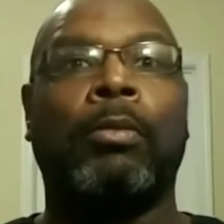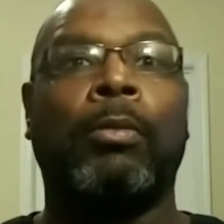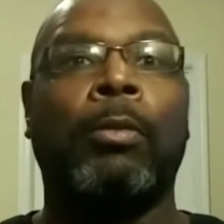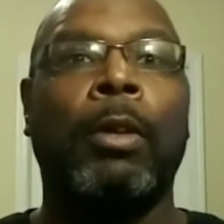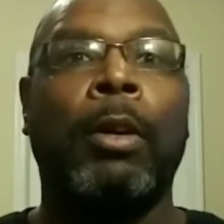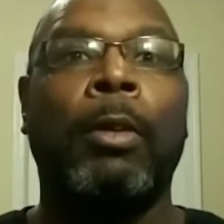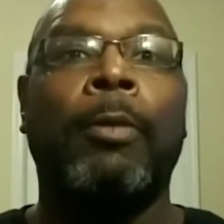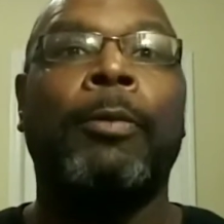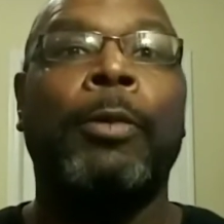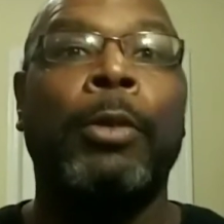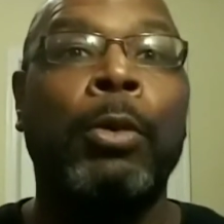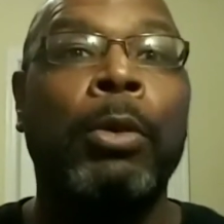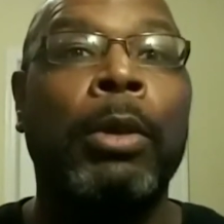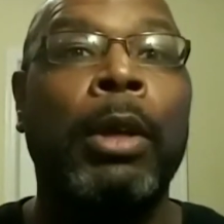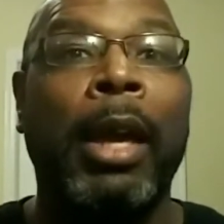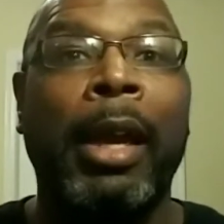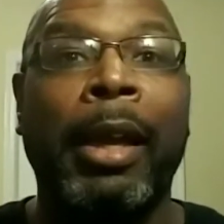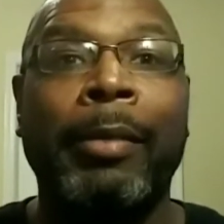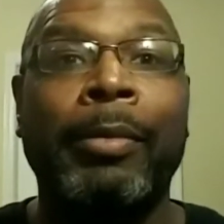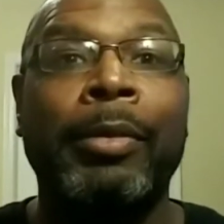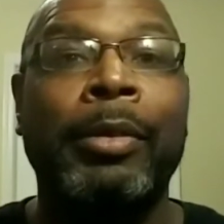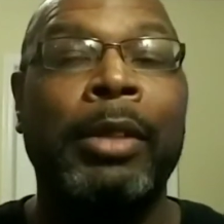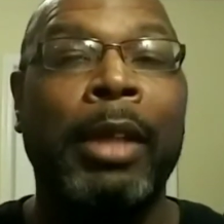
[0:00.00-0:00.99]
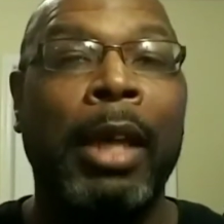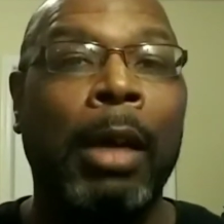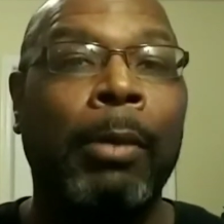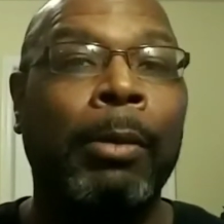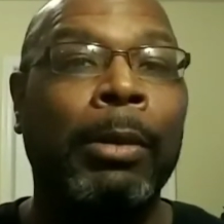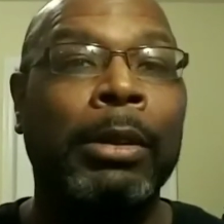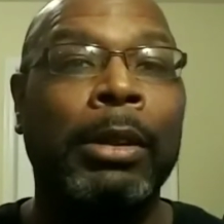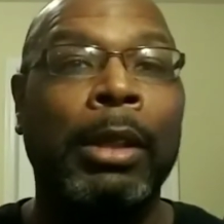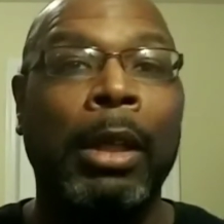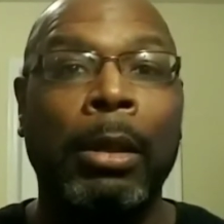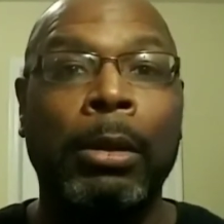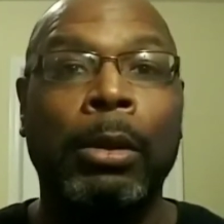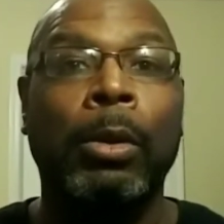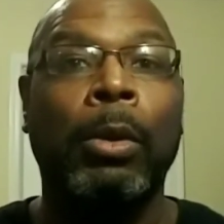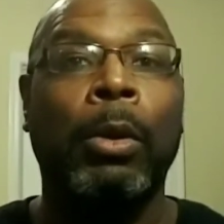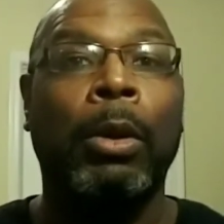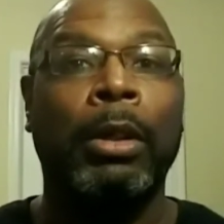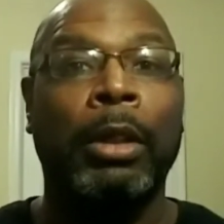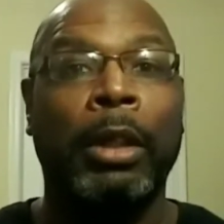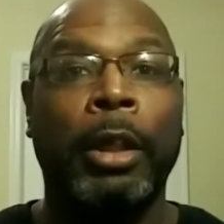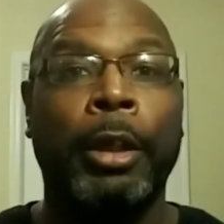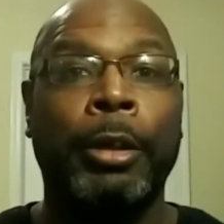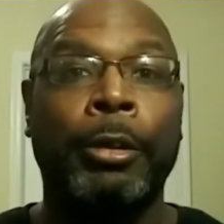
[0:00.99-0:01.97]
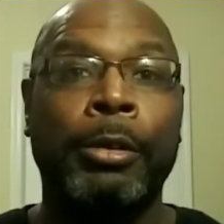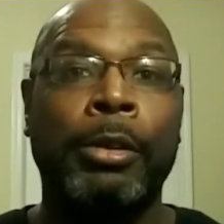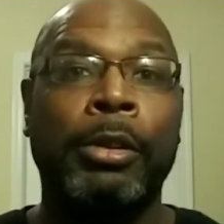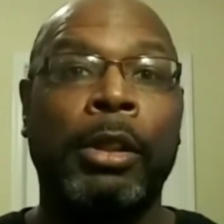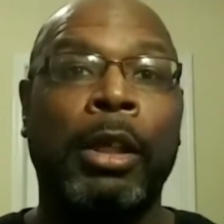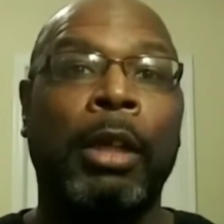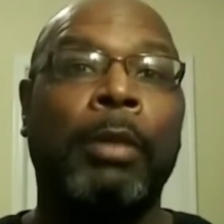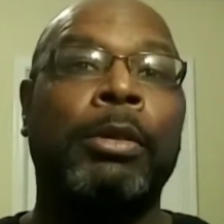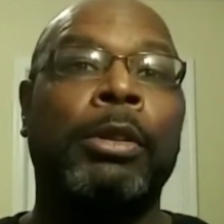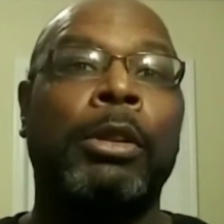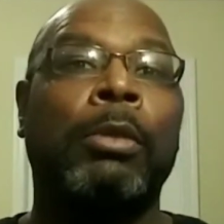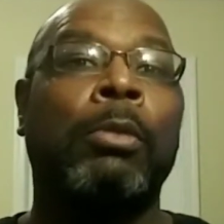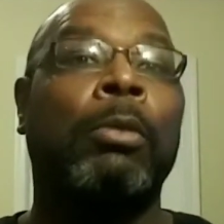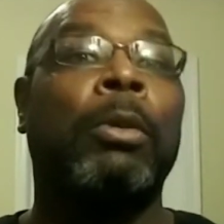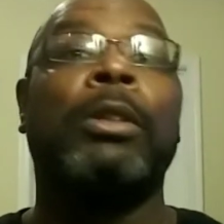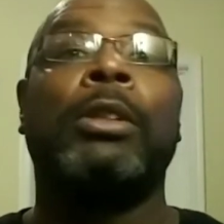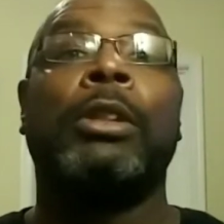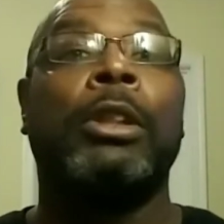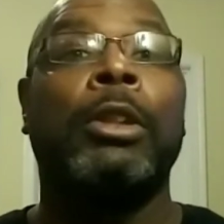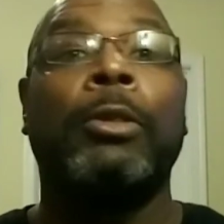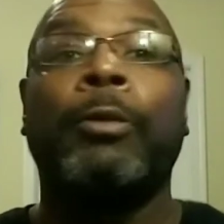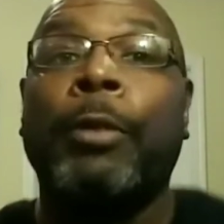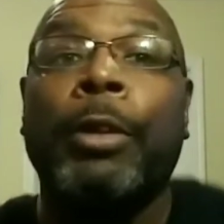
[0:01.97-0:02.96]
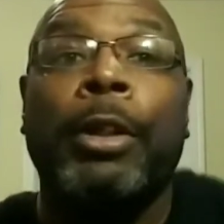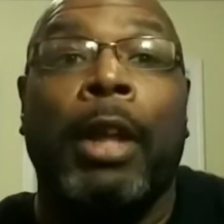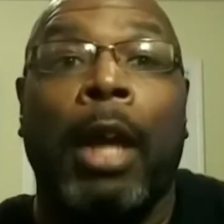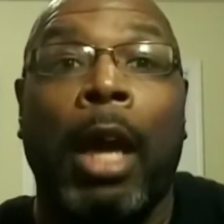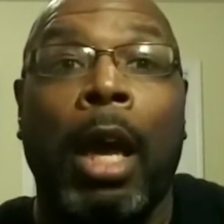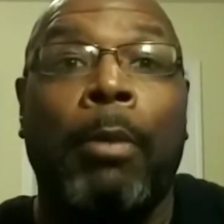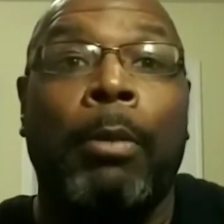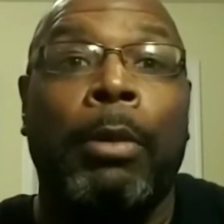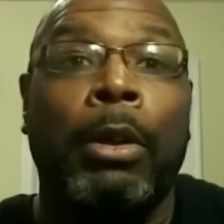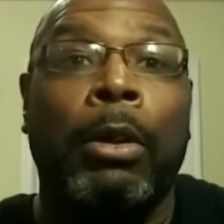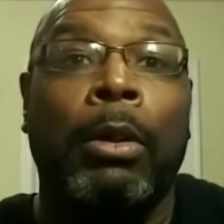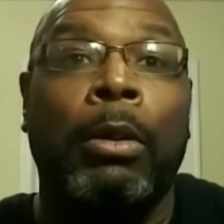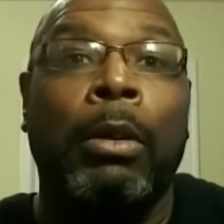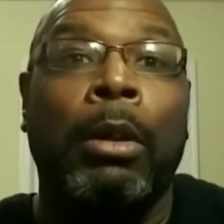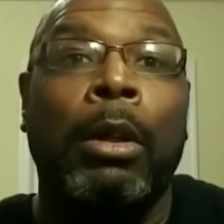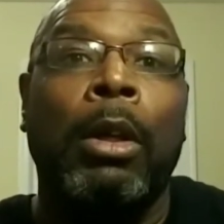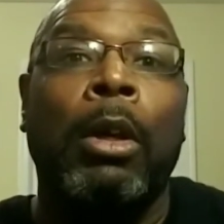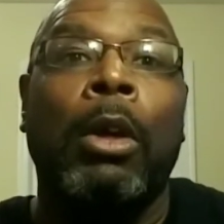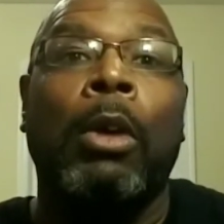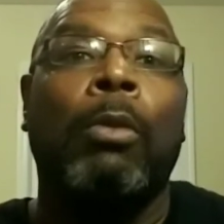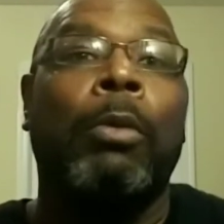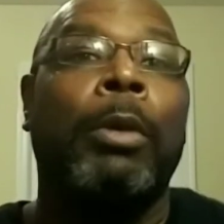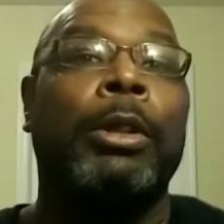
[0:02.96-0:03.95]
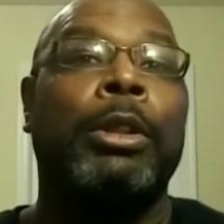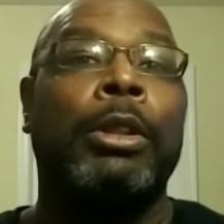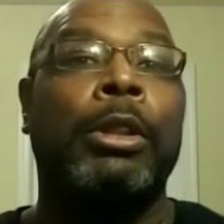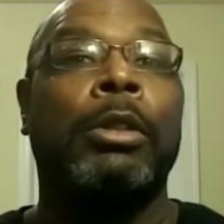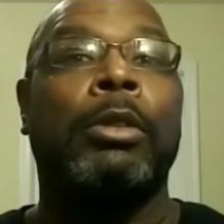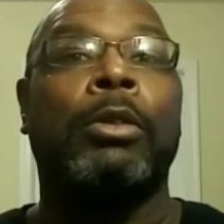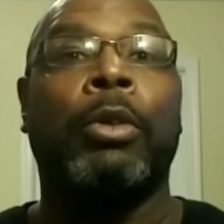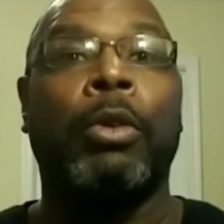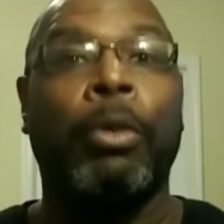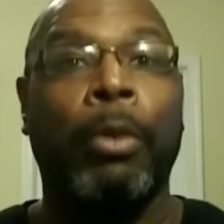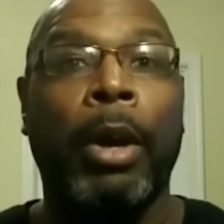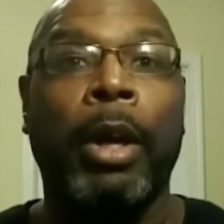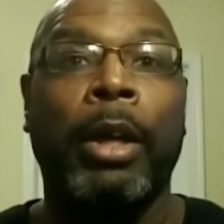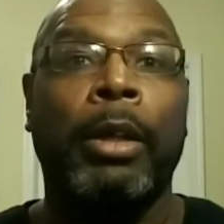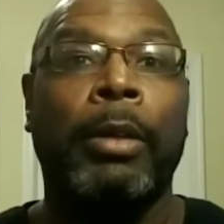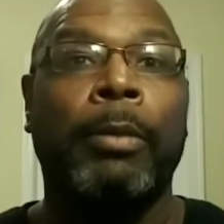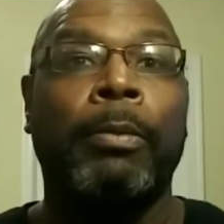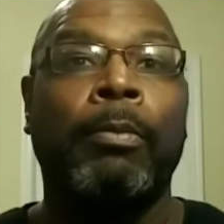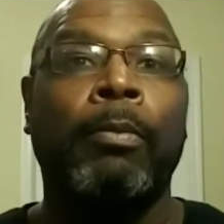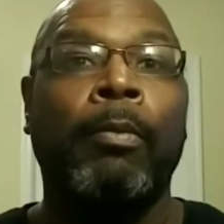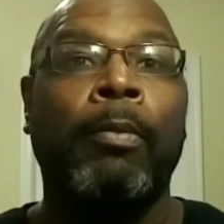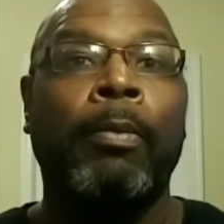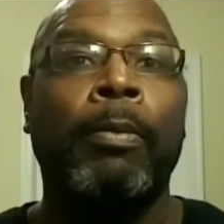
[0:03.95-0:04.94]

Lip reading: a few games now without throwing an interception, which is phenomenal, which is great.